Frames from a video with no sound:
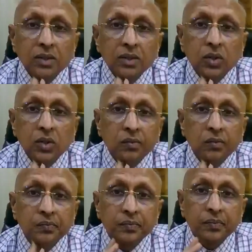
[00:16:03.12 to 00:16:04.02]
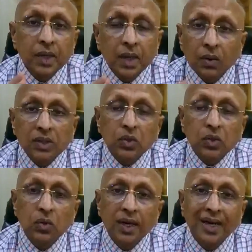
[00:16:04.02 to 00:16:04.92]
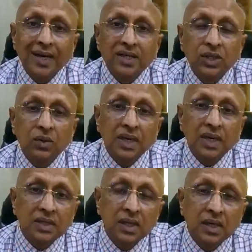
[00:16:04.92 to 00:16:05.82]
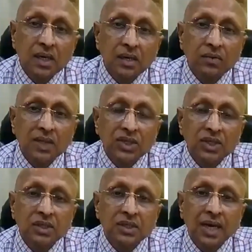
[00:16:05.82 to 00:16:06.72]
So he was cooking and she was asking her questions,